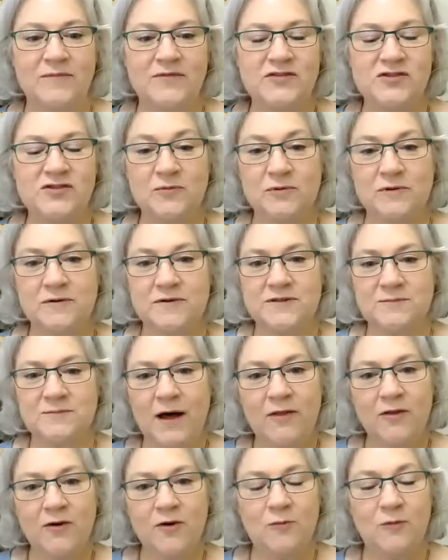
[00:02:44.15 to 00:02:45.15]
Jupiter's
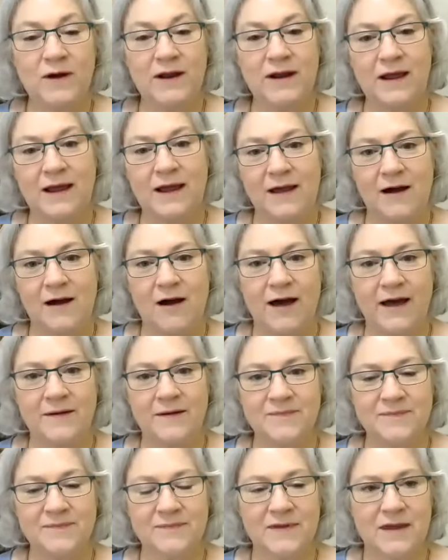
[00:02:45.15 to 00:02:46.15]
mother went and
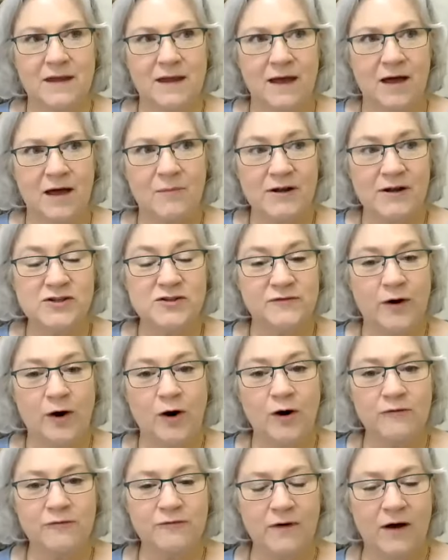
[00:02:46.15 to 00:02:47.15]
got a bunch of
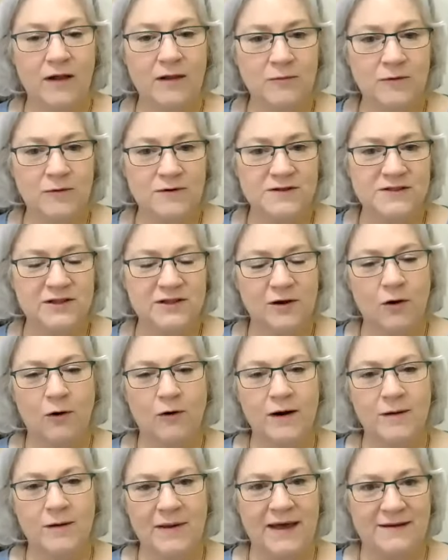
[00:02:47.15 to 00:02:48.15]
her followers, the
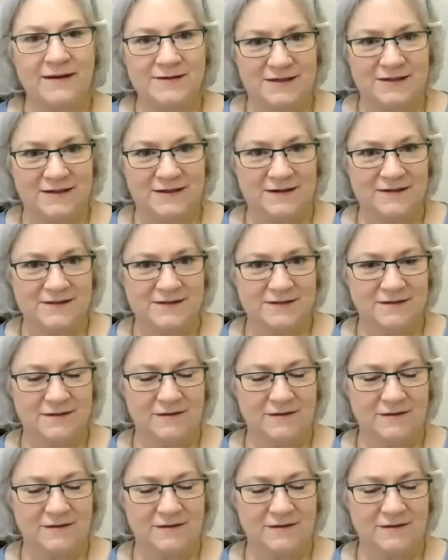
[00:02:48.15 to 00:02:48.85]
Corybantes.